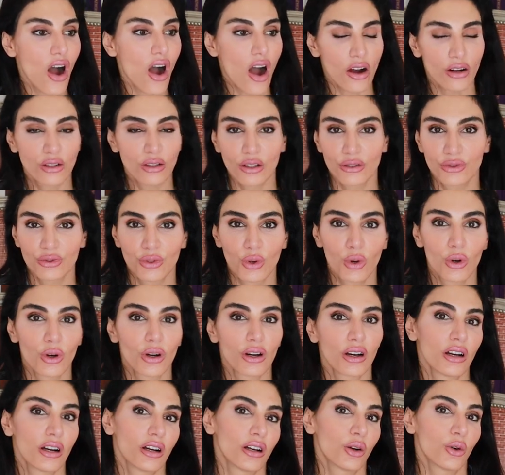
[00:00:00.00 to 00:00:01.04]

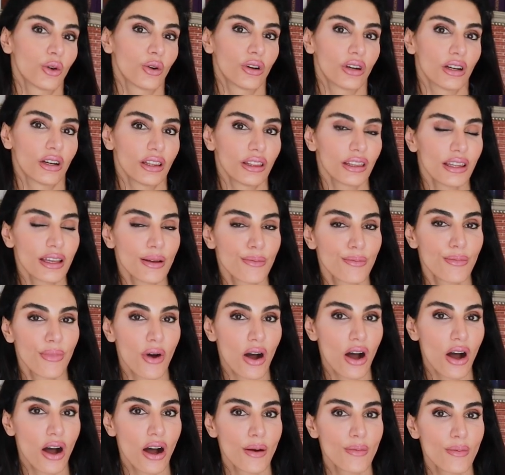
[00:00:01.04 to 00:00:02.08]
Aquaphor or a lip
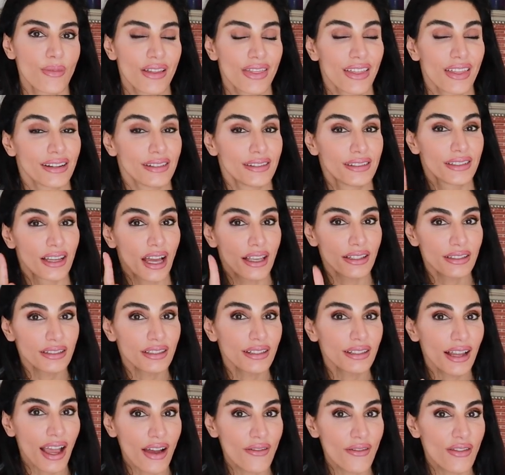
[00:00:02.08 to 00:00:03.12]
balm that
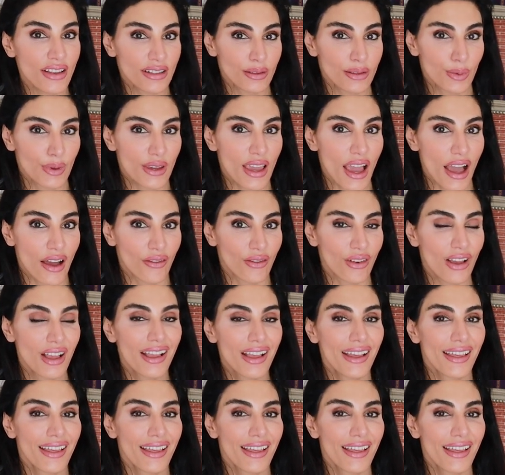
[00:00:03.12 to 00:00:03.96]
doesn't have SPF.